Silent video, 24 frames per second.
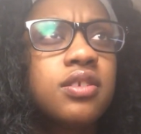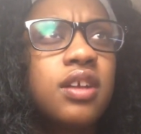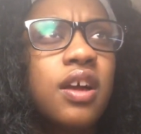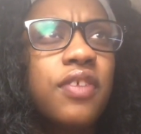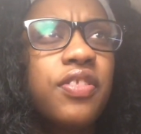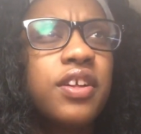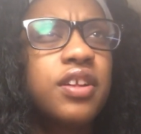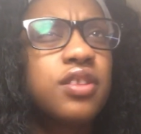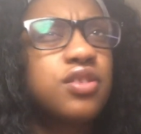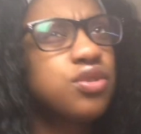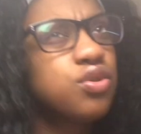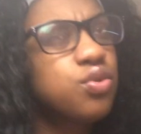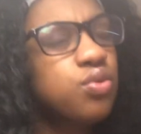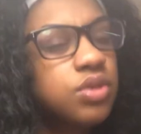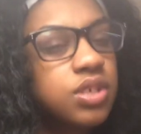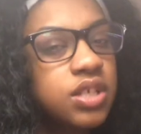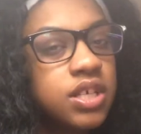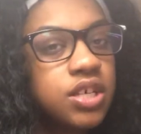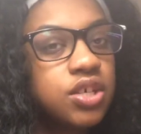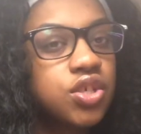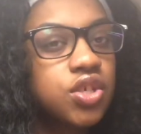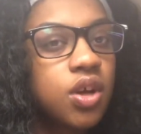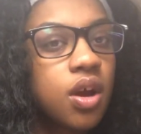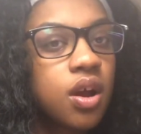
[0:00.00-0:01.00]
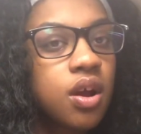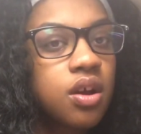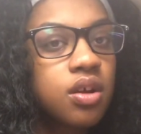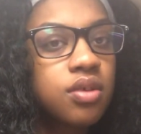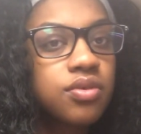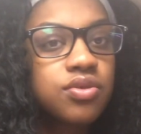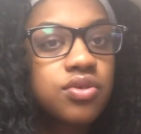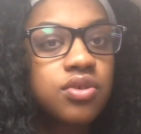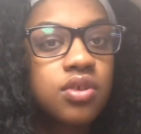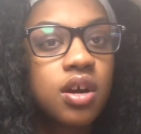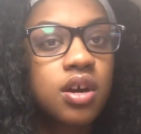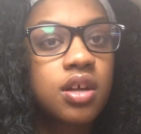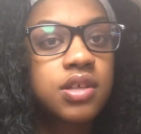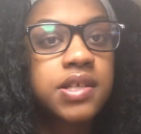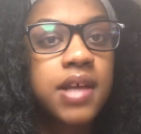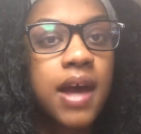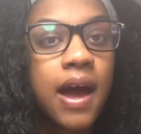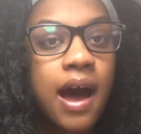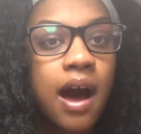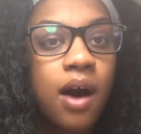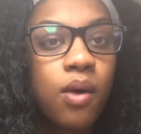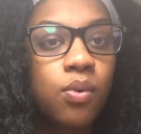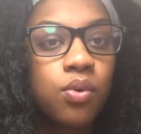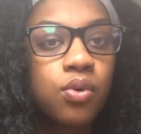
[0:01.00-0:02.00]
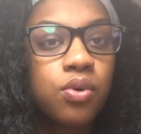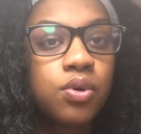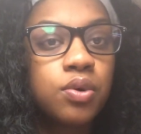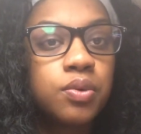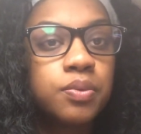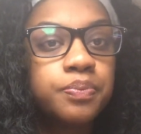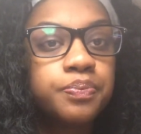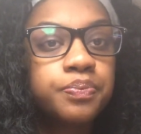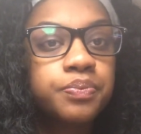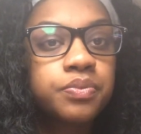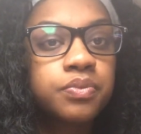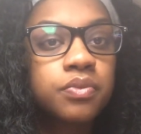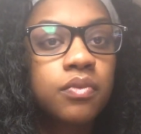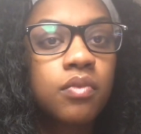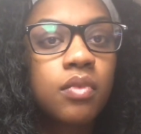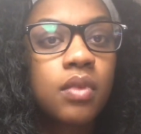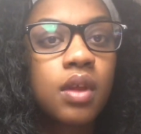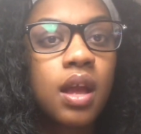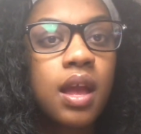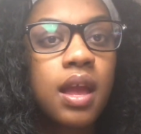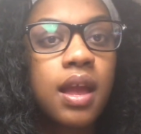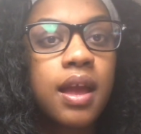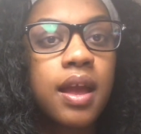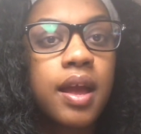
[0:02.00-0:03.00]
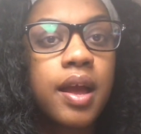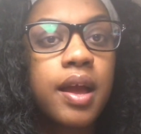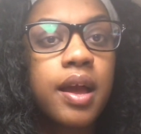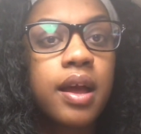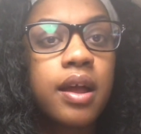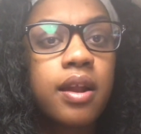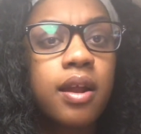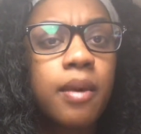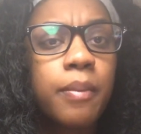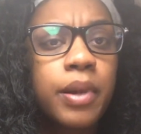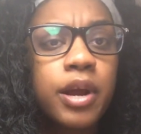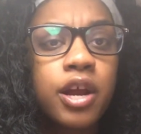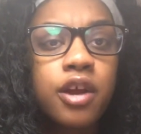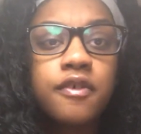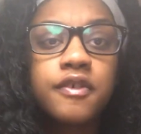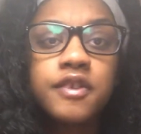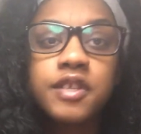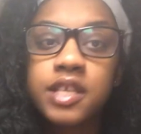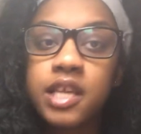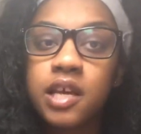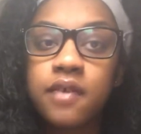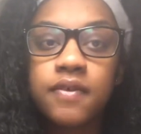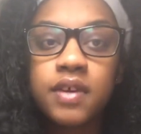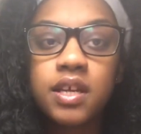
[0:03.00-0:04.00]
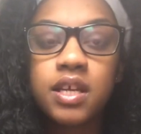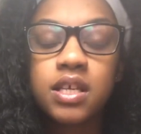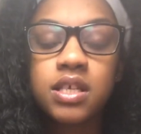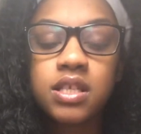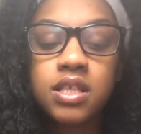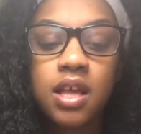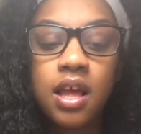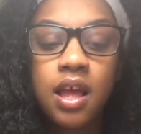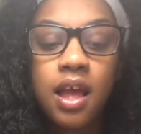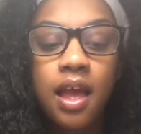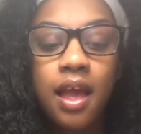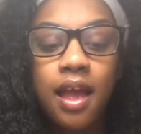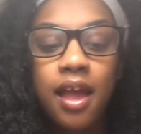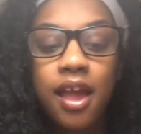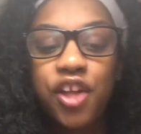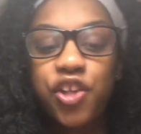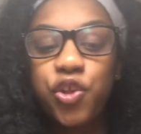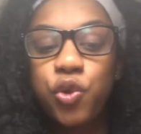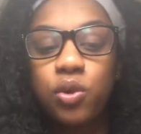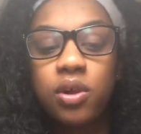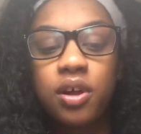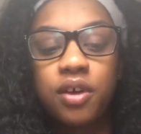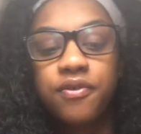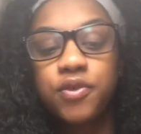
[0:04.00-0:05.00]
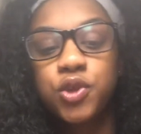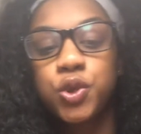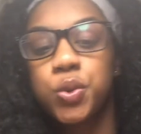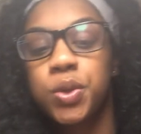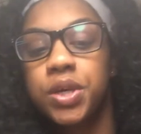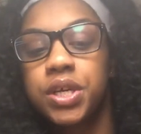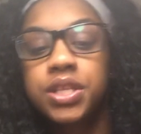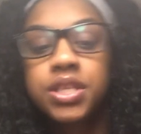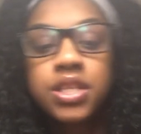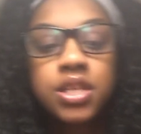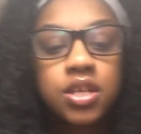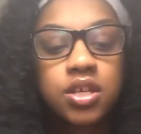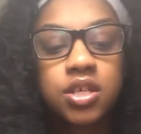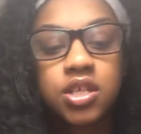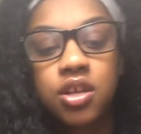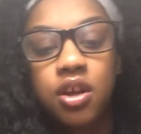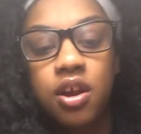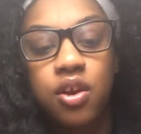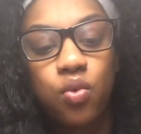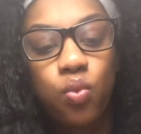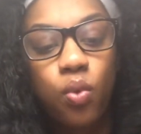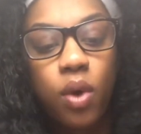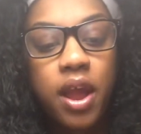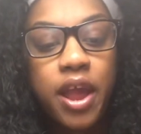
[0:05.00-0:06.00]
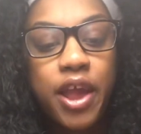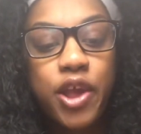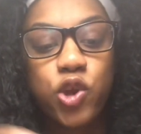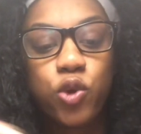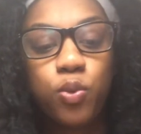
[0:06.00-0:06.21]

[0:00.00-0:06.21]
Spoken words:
I think, 2 t-shirts, a towel, and a pair of skivvies, and you like twist it a certain way.